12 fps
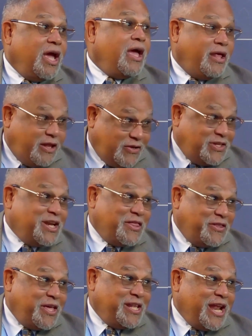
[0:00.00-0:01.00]
There's another
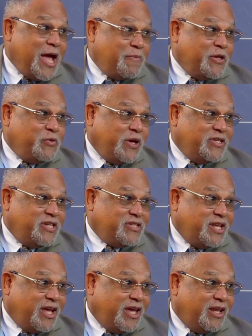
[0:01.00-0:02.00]
thing that happened in
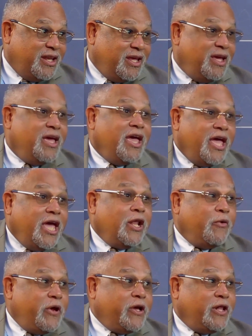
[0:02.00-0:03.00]
2016.
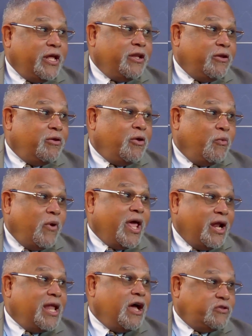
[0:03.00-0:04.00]
Hillary Clinton ran
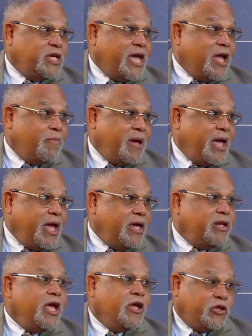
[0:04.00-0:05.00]
a lousy campaign,
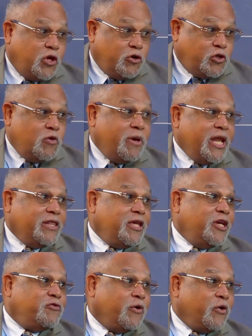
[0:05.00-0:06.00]
took too many
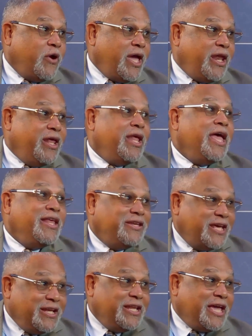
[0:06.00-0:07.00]
things for granted,
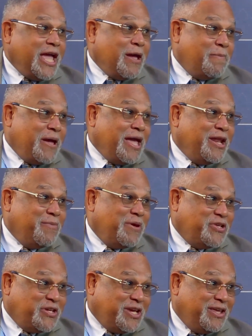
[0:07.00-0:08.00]
didn't campaign in Michigan.